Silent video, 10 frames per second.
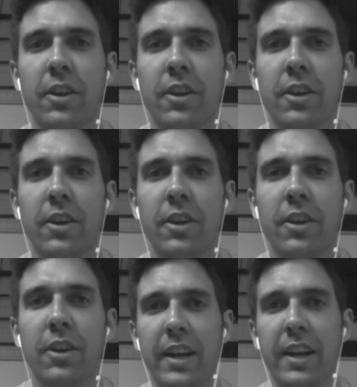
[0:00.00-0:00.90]
flight
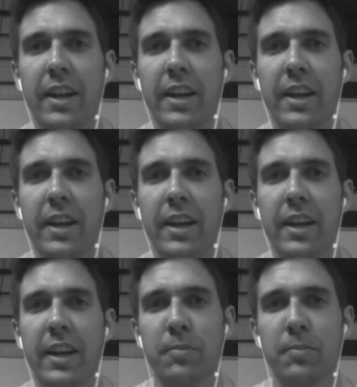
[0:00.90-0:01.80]
hack, which is not using
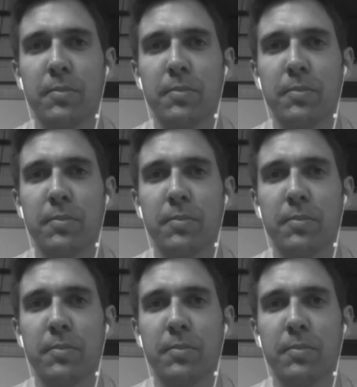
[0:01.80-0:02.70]
miles and points.
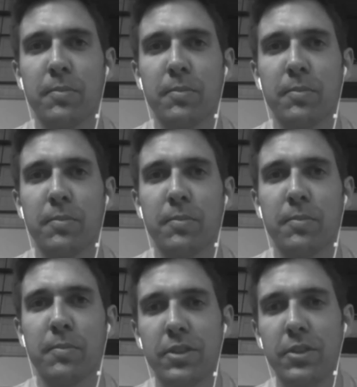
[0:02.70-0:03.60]

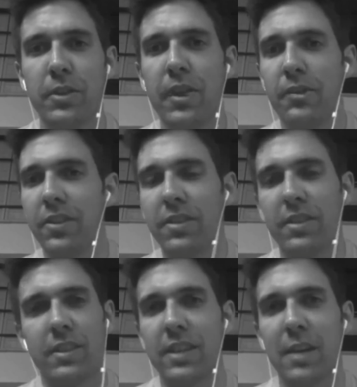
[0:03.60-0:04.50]
So to do that,
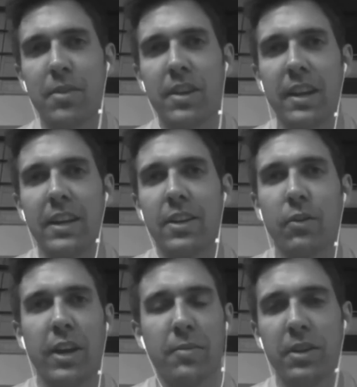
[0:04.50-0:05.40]
same thing. The
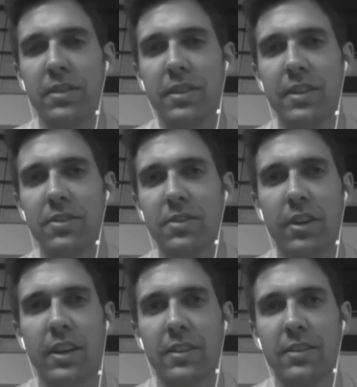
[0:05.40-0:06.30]
greatest place to start
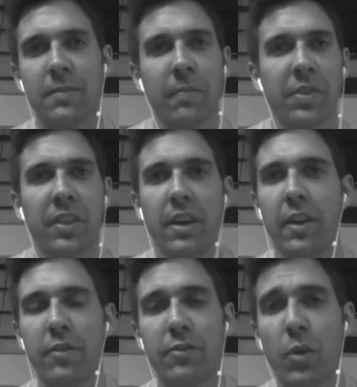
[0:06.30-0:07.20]
is on
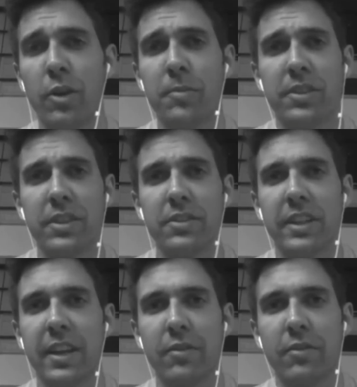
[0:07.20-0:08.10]
forums and just get
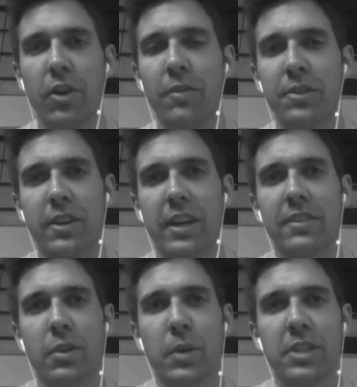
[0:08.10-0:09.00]
involved and start asking
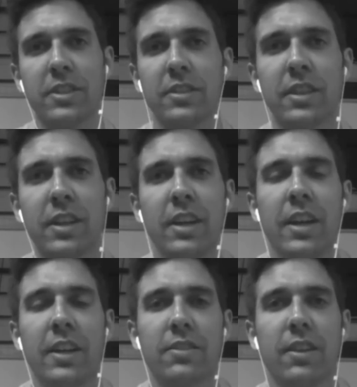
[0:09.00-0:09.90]
questions.
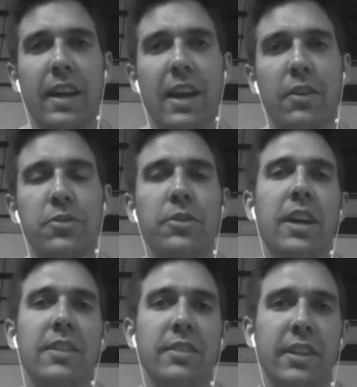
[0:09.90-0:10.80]
And there's a lot of how-to
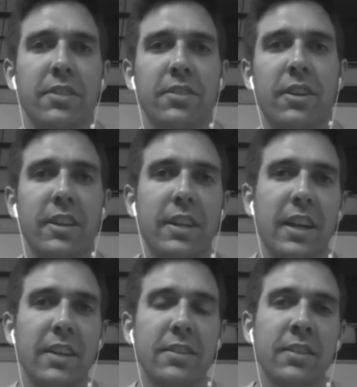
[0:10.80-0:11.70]
guides and getting started
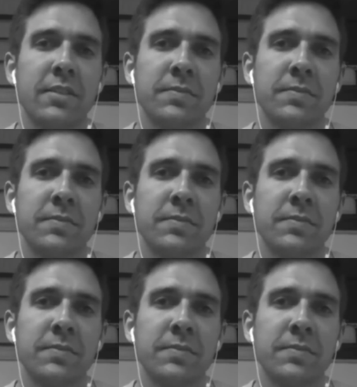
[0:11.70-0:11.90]
guides.